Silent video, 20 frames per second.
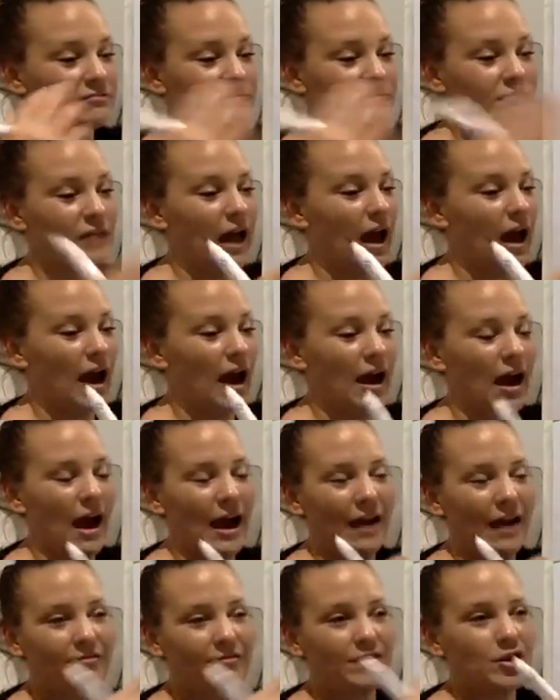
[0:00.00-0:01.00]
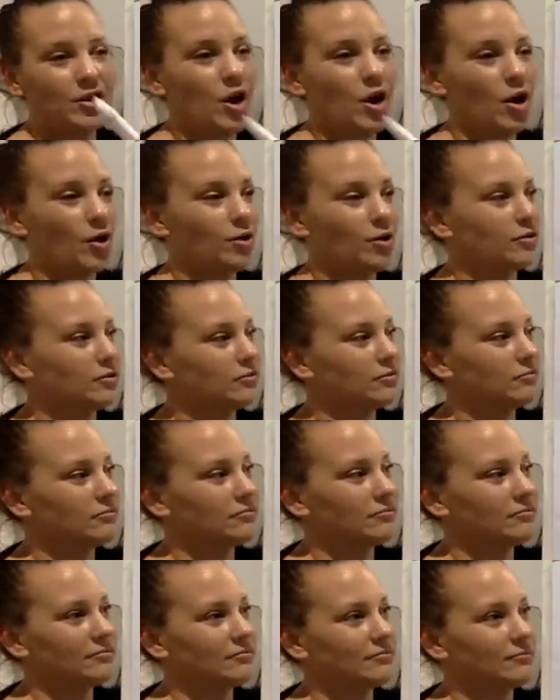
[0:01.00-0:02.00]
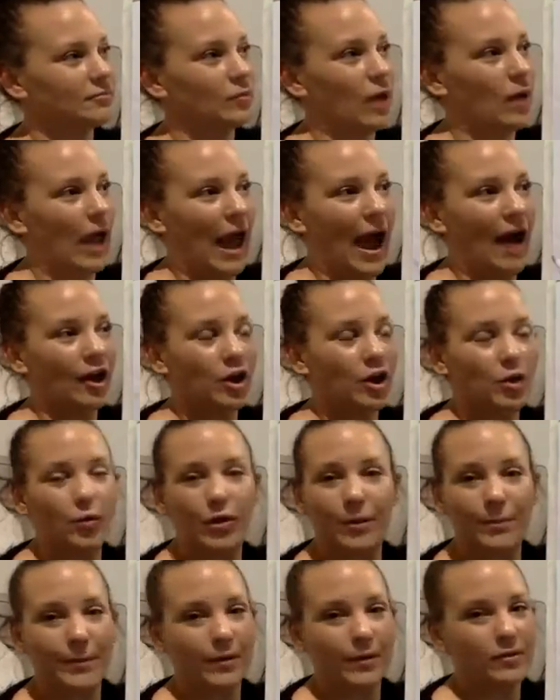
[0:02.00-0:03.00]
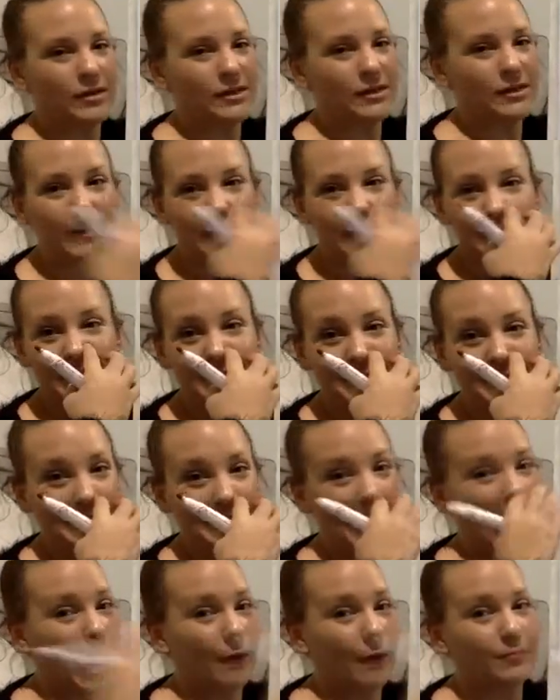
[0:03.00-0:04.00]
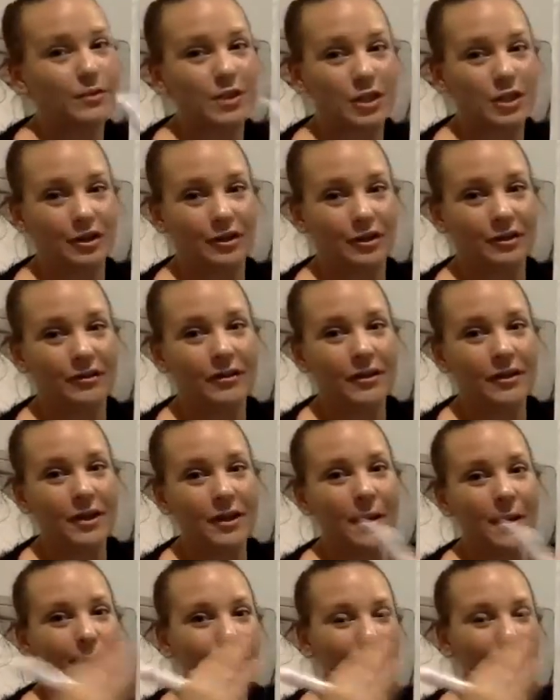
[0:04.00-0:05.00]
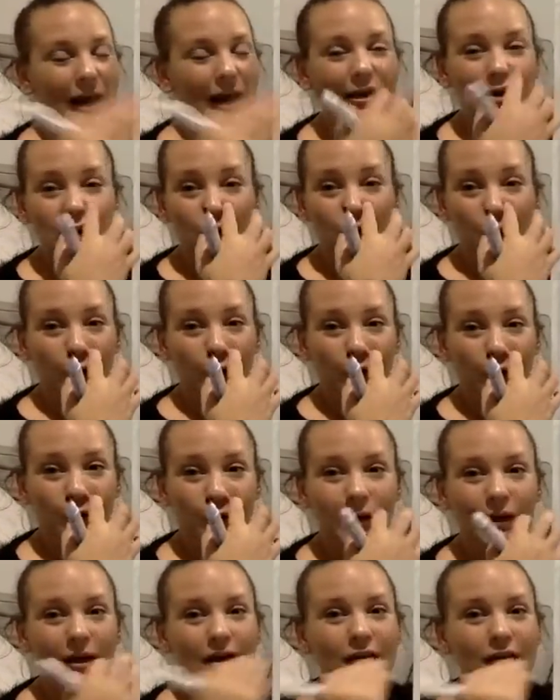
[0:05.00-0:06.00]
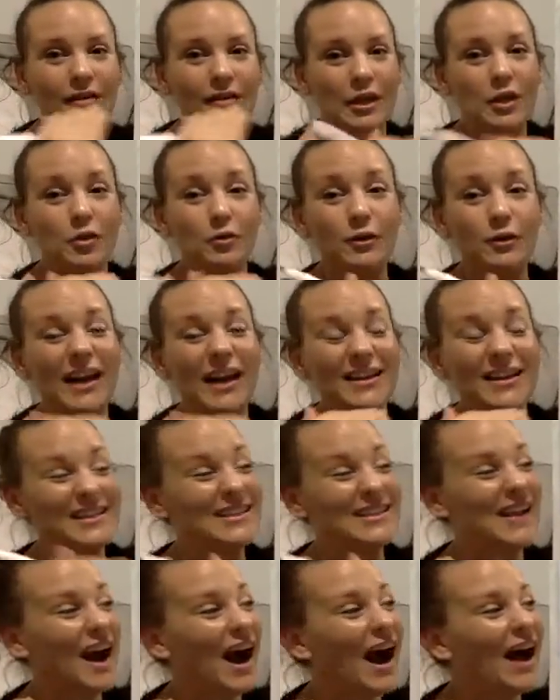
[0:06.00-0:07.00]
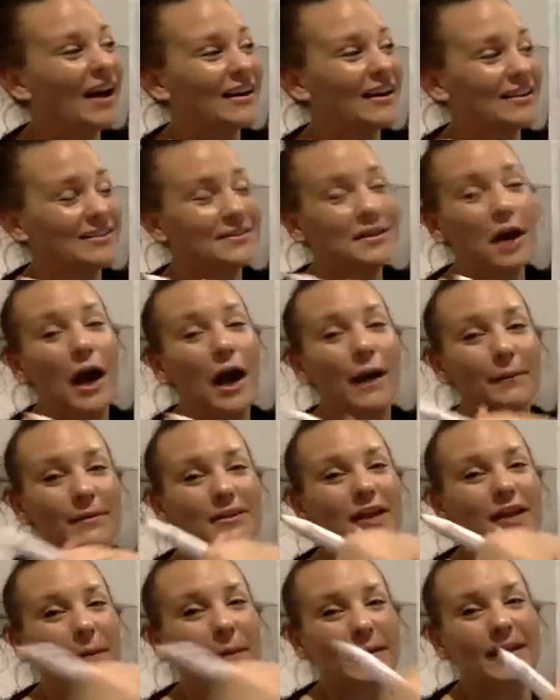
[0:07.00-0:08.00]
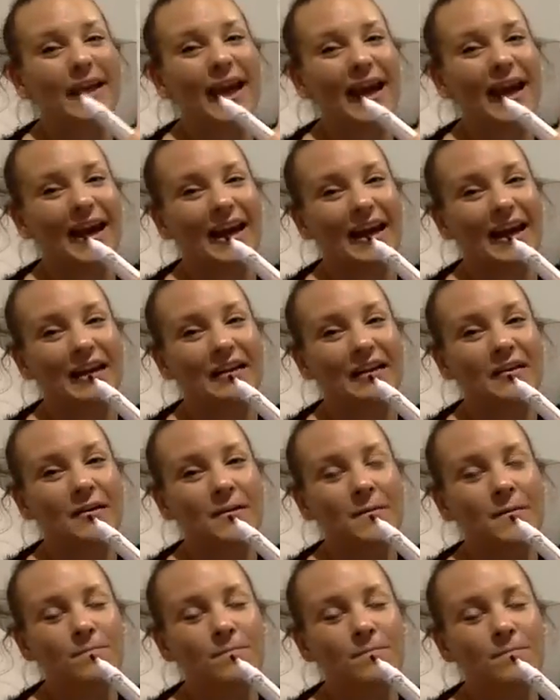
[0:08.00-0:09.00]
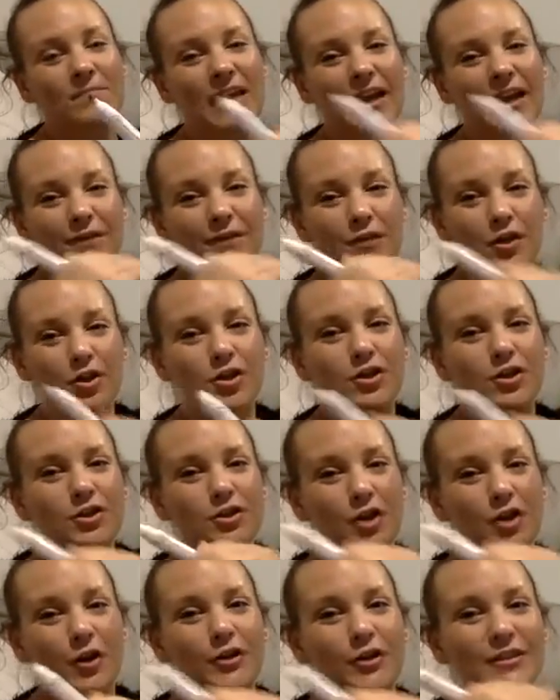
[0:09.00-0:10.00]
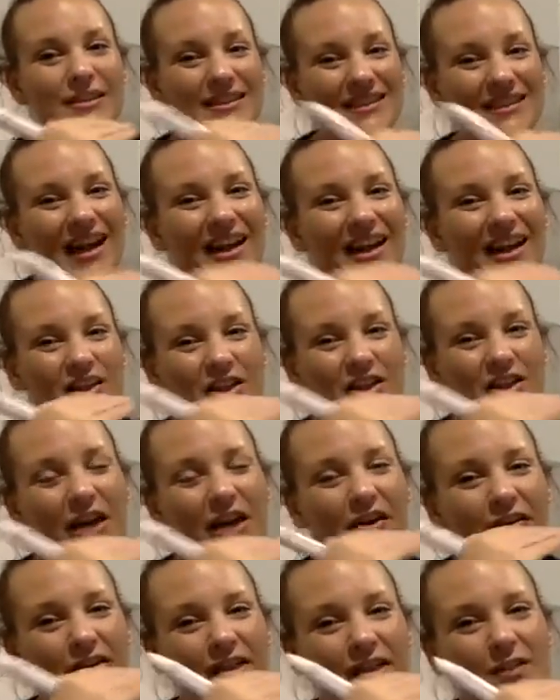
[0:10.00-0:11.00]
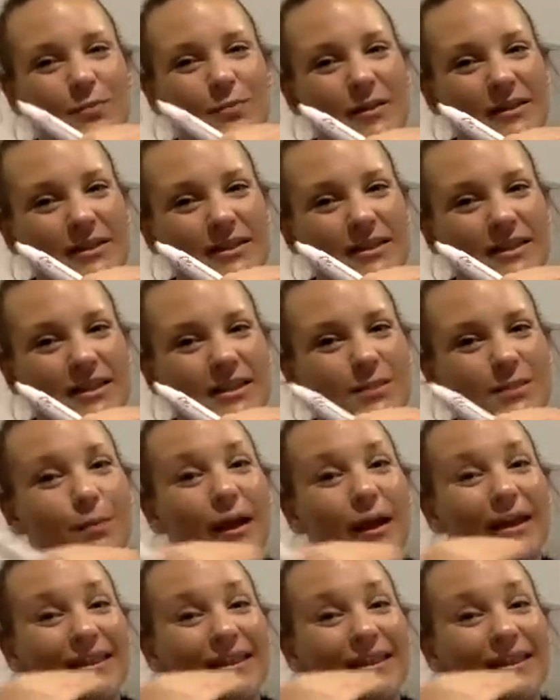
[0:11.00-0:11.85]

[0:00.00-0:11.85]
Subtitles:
like I have no, how you want to build this business is up to you. But I know that you'll get disheartened time and time again if you don't start sharing this business by